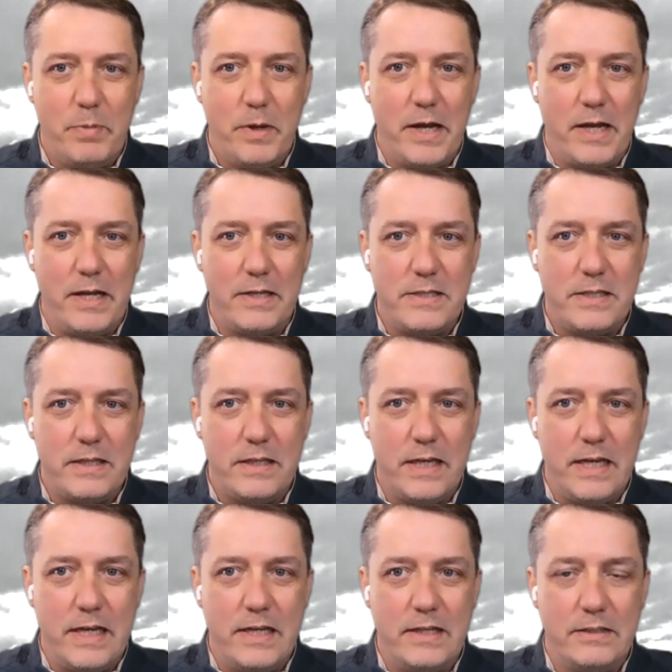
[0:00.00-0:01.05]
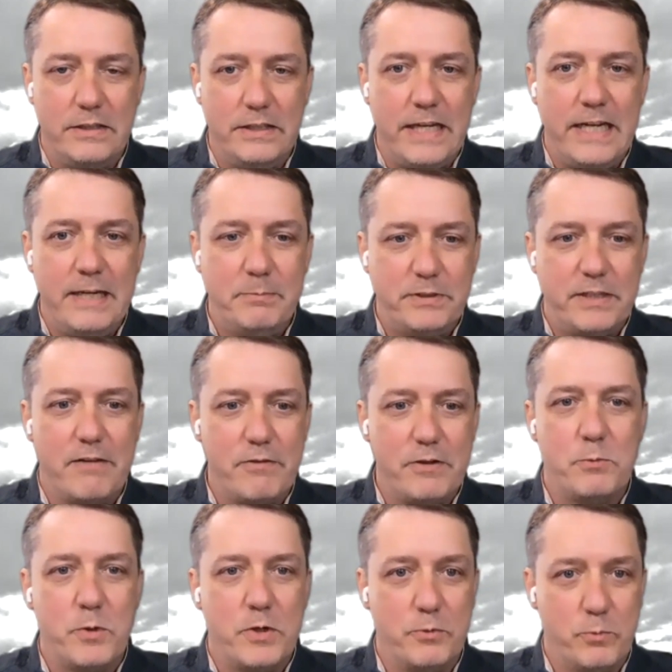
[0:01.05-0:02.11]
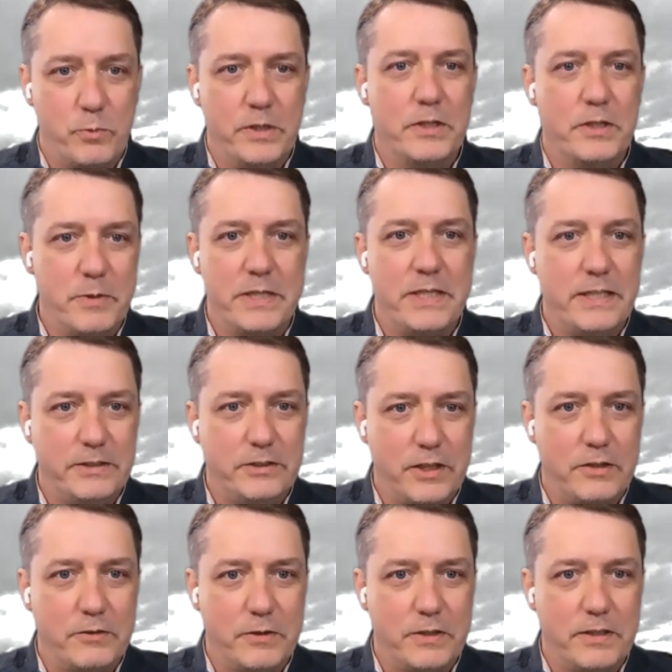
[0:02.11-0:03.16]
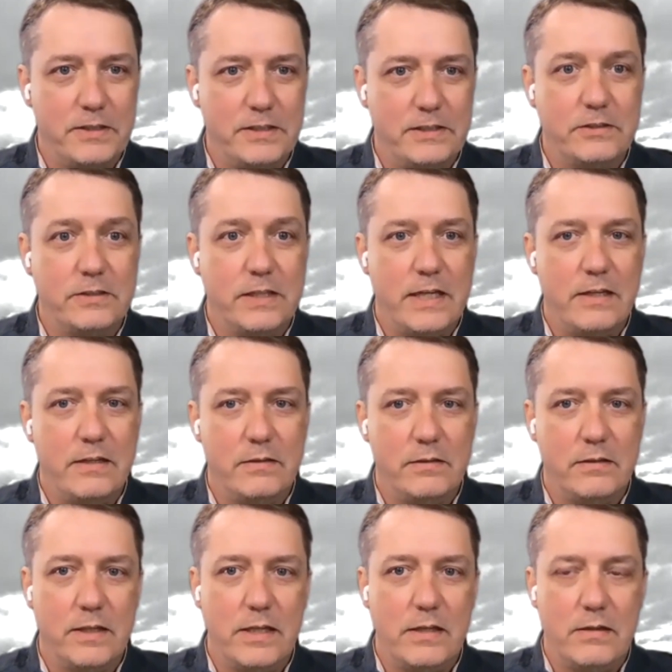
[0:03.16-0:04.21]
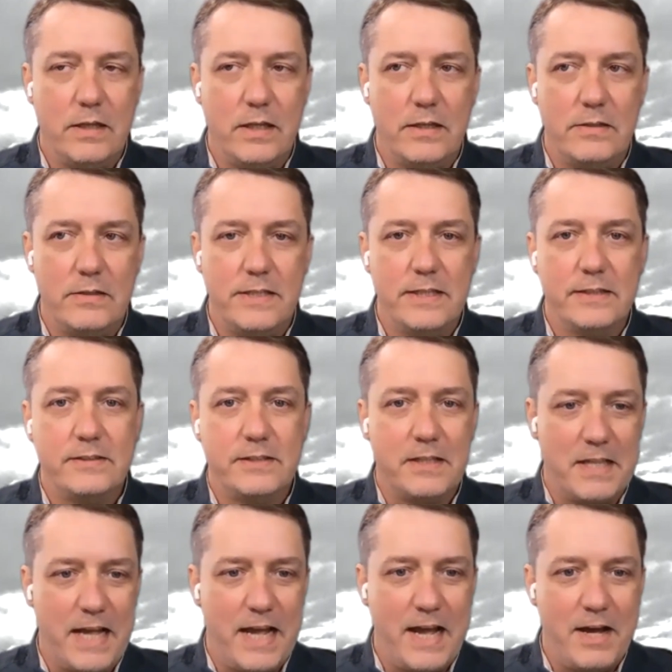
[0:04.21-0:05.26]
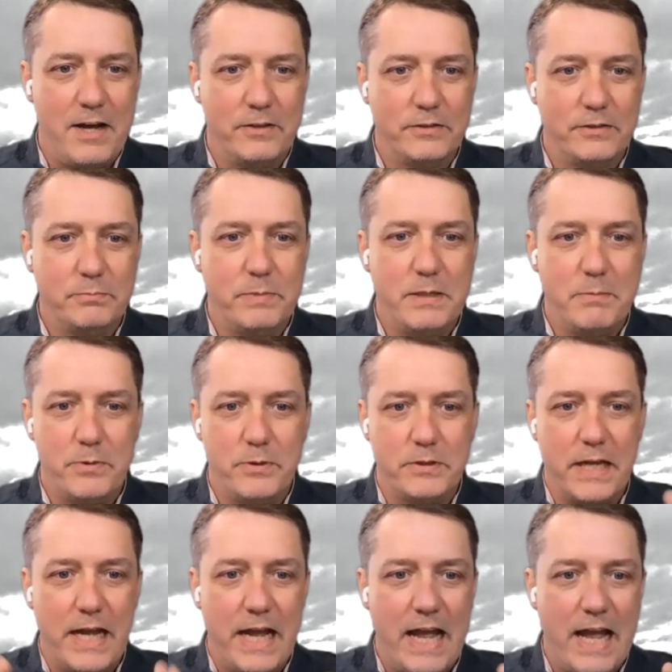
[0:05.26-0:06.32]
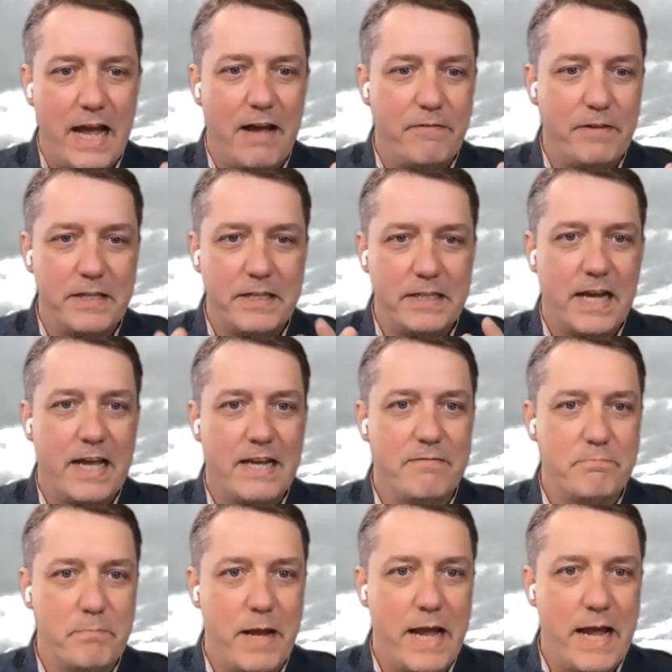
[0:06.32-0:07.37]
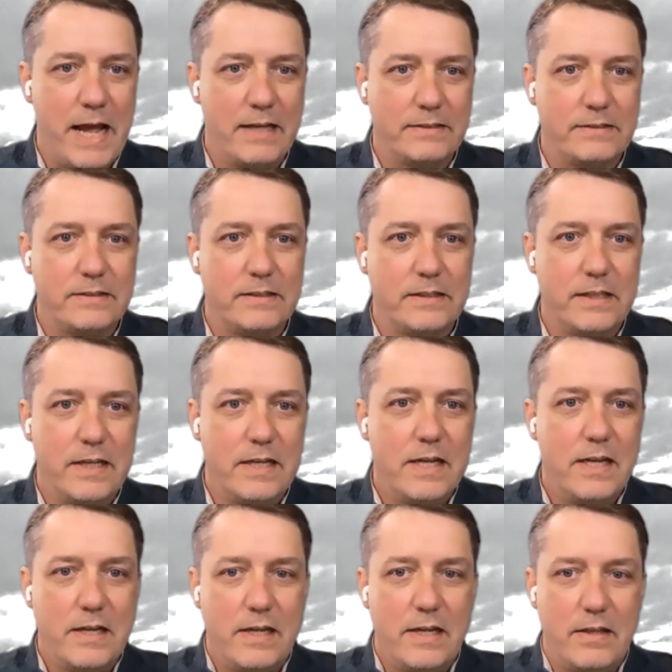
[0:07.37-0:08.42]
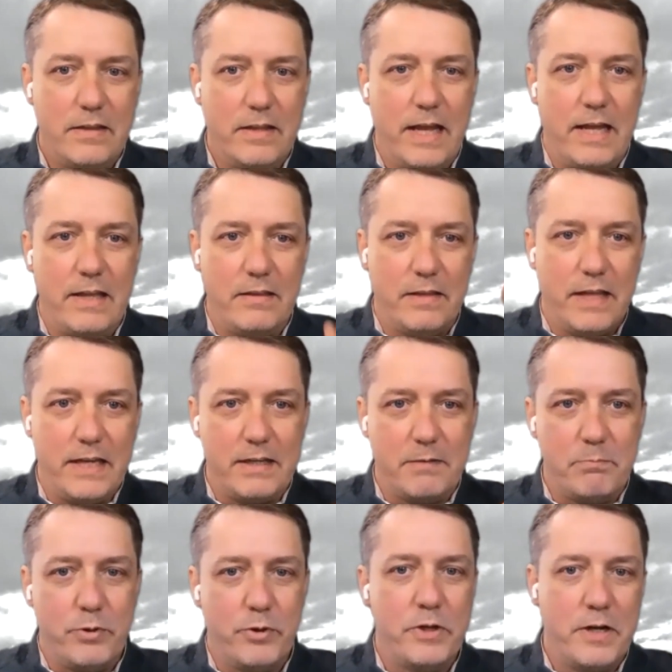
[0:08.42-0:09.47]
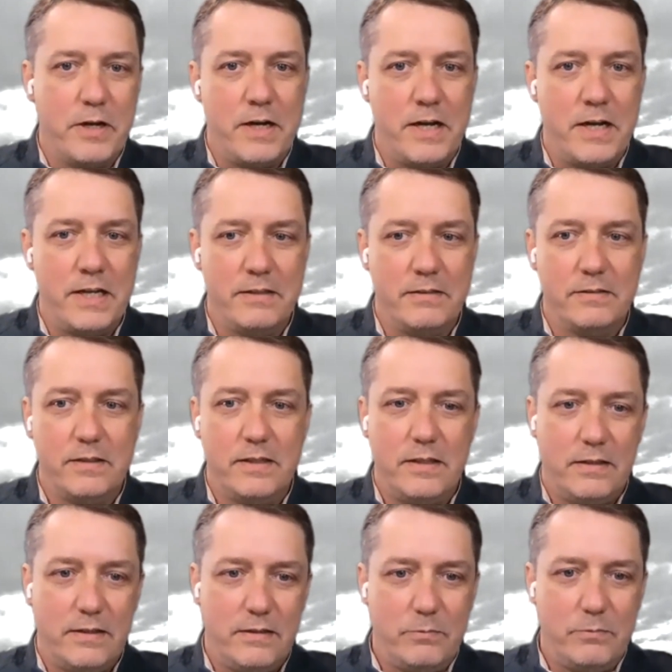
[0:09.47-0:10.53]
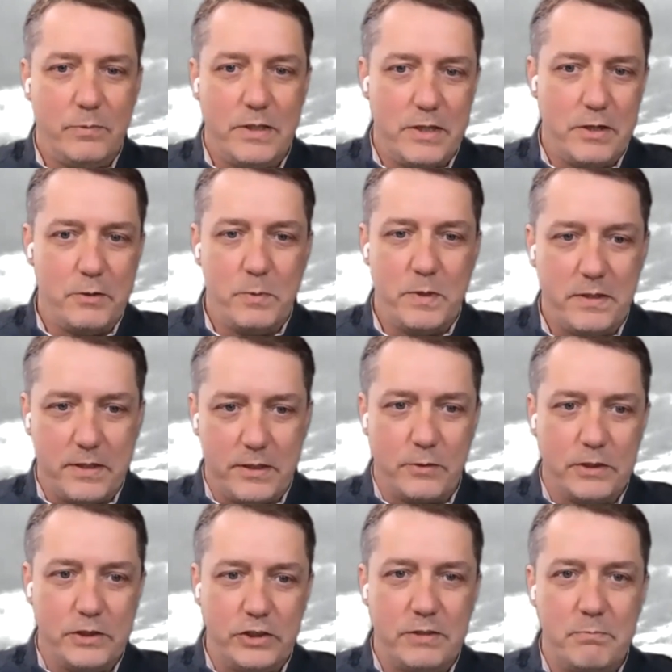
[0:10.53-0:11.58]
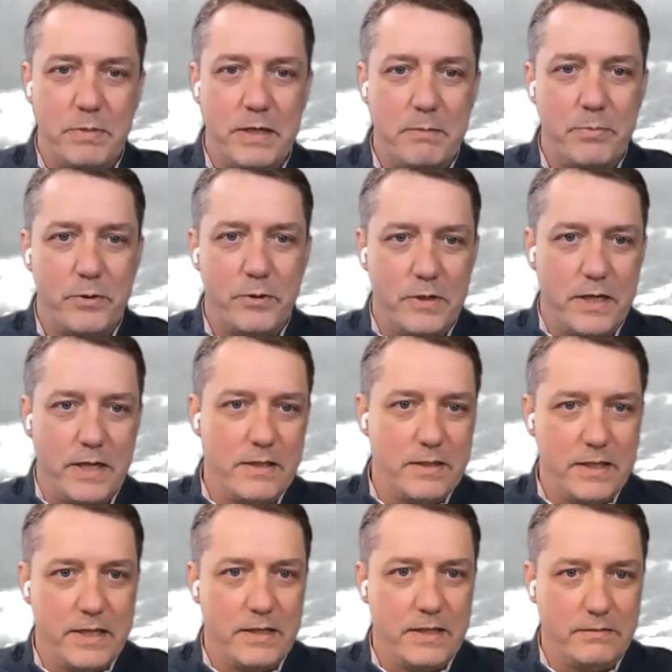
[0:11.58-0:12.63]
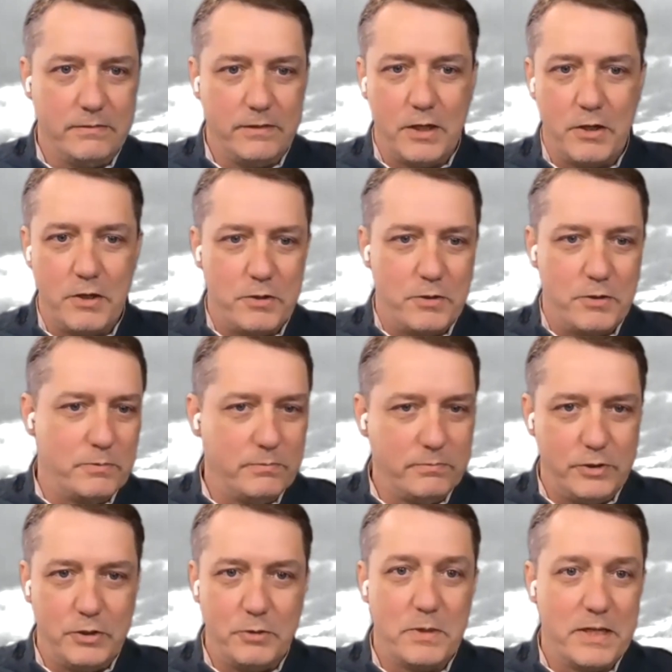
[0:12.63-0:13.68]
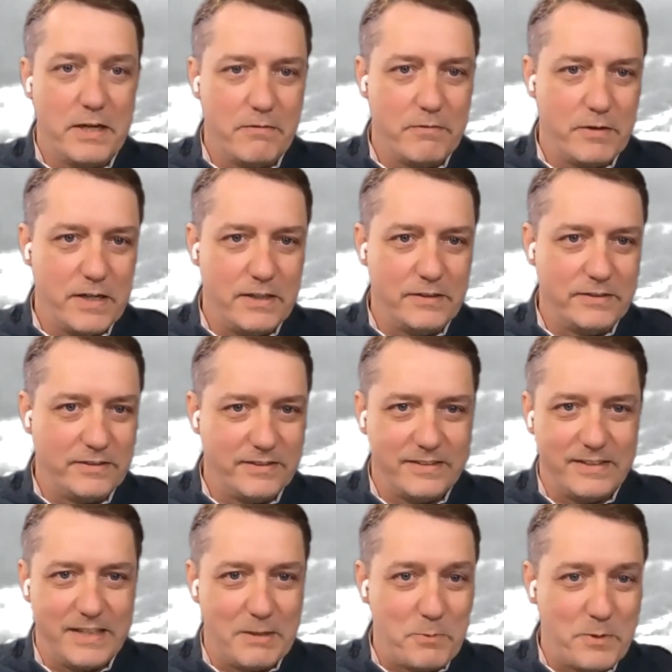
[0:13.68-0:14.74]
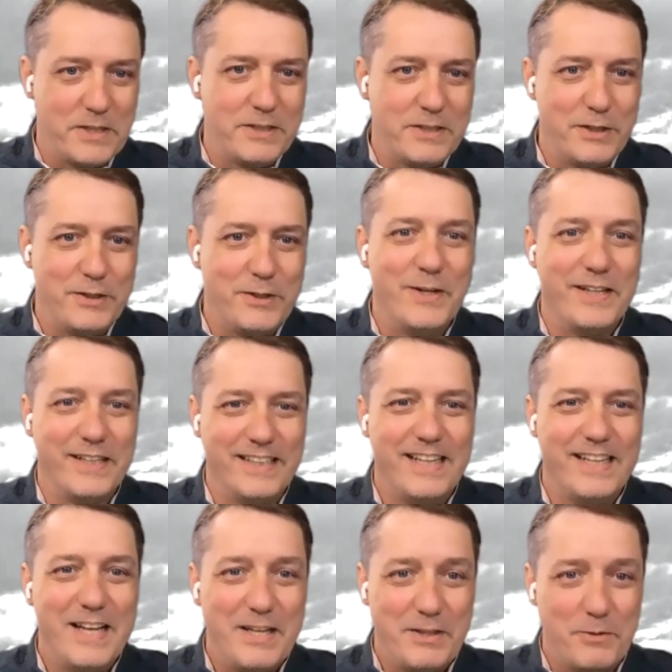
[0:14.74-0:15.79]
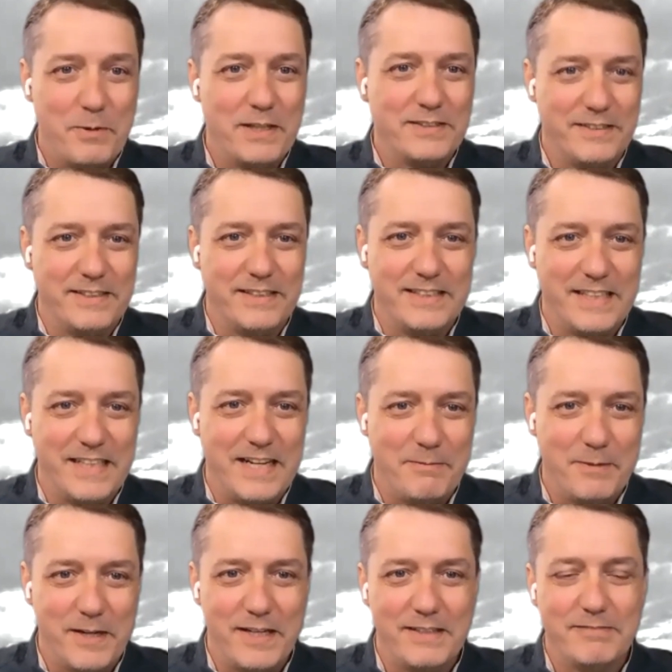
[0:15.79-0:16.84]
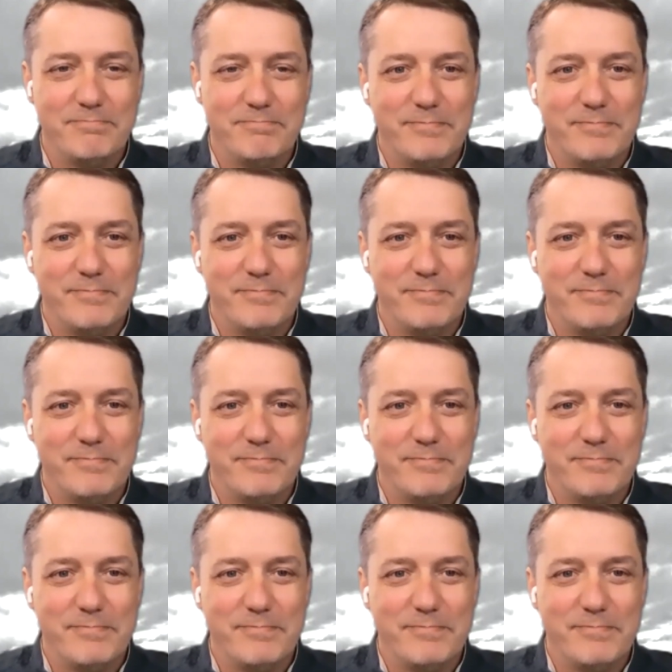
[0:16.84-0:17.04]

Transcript: But it keeps everyone real with each other. It just, it disallows people to have any kind of mask that they can put on when they're with the Christian people and then go do whatever else they want to do the rest of the time. Right.